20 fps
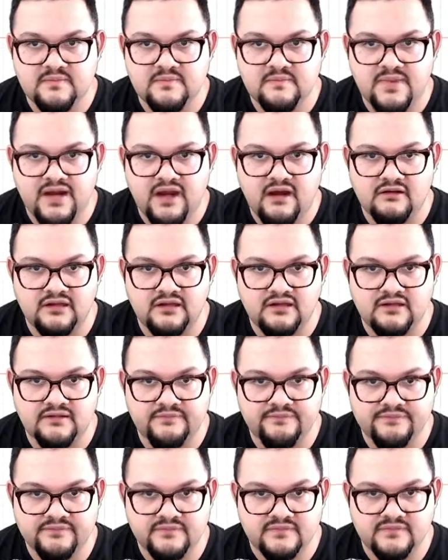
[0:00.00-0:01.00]
parallel.
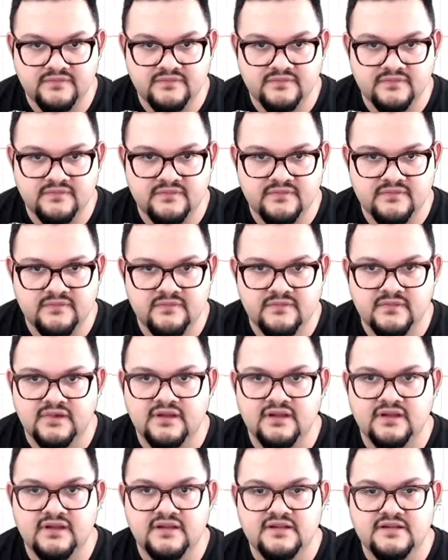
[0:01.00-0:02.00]

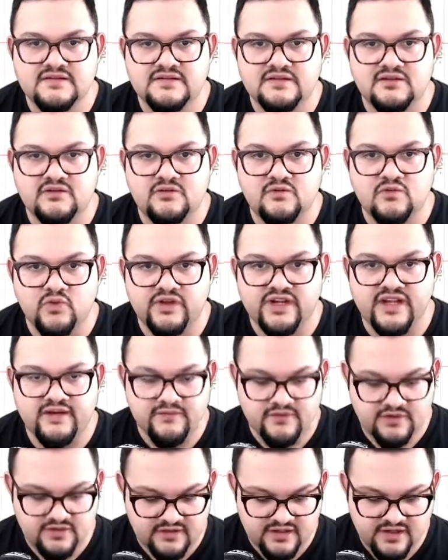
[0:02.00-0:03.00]
So
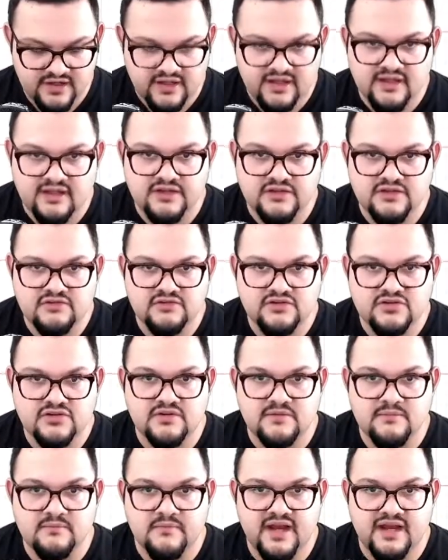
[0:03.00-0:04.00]
whatever you do
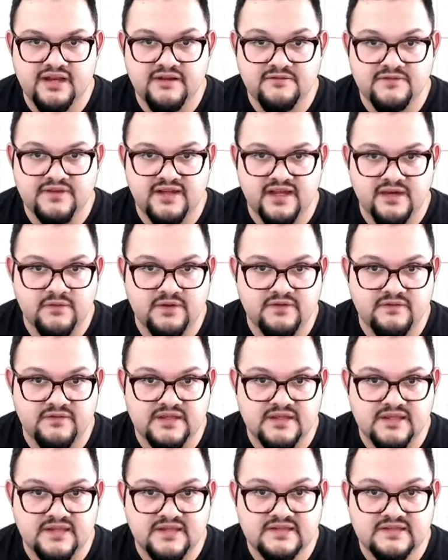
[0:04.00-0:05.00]
to modify one of
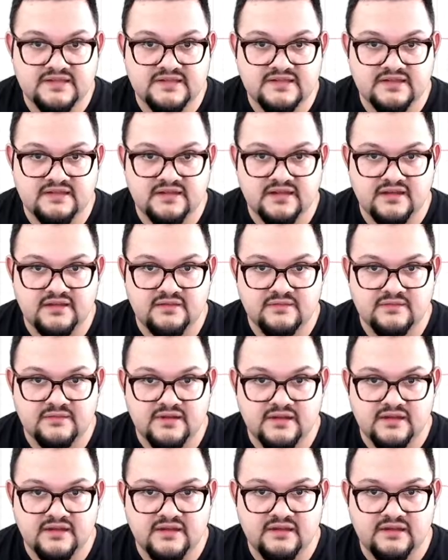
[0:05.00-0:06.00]
these
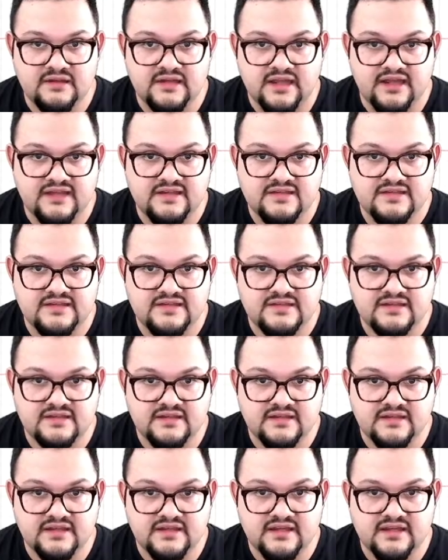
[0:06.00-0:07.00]
lines,
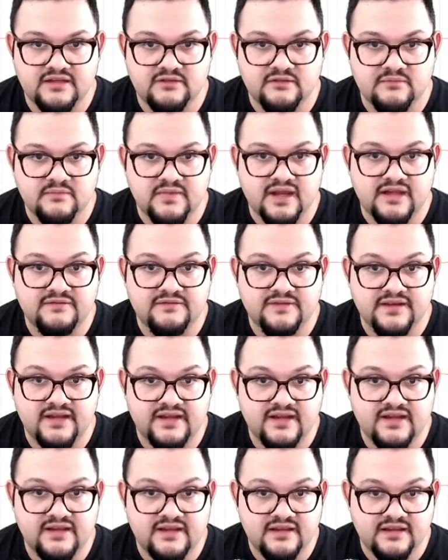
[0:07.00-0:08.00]
it'll
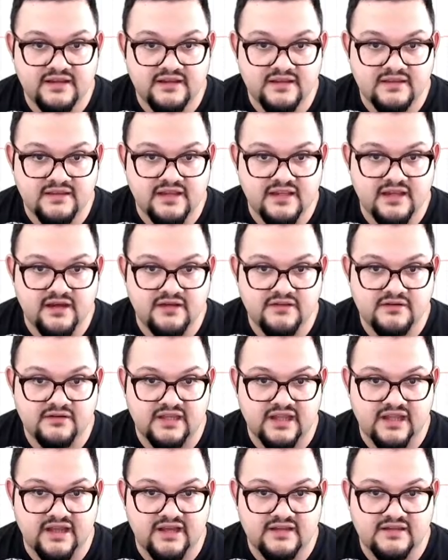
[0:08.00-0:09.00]
modify the other
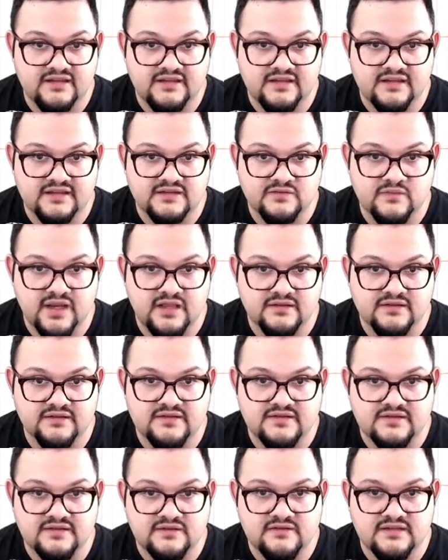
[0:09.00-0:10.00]
line as well.
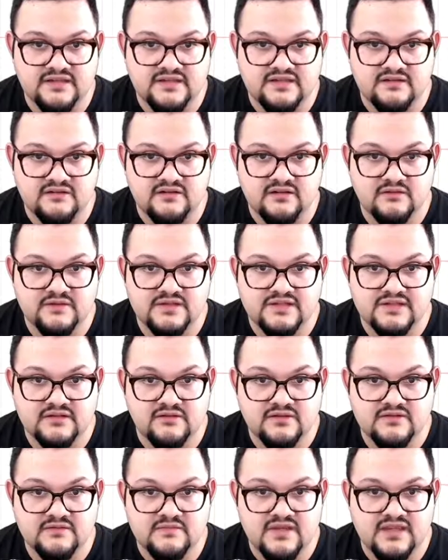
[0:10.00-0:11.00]
So these are always
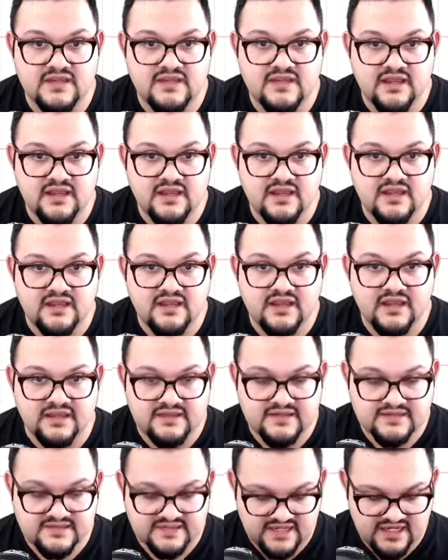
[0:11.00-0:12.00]
going to be at
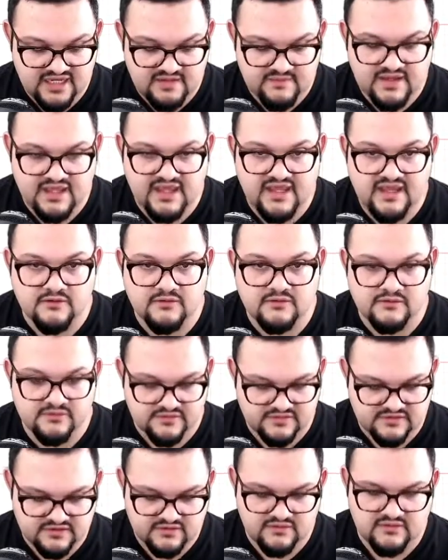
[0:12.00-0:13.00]
the same angle.
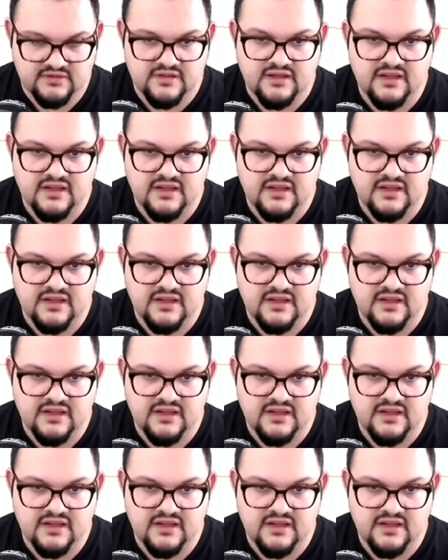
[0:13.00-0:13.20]
So